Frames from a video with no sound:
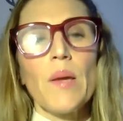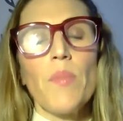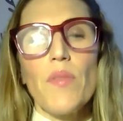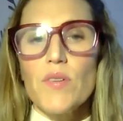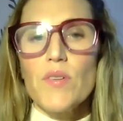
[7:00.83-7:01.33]

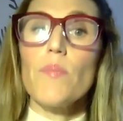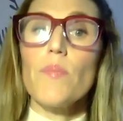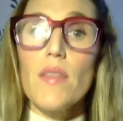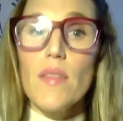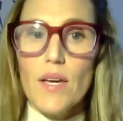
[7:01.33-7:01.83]
But there's
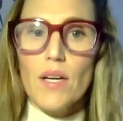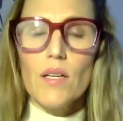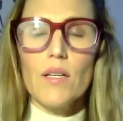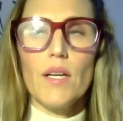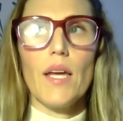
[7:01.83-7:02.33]
something
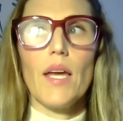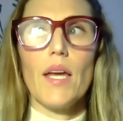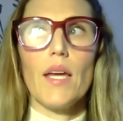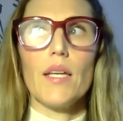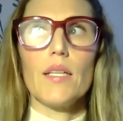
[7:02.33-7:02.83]
there,
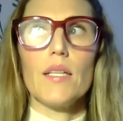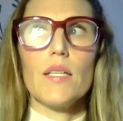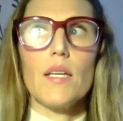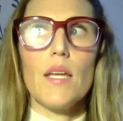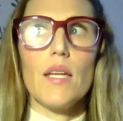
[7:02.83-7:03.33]

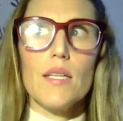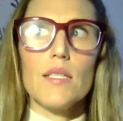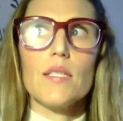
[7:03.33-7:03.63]
and it is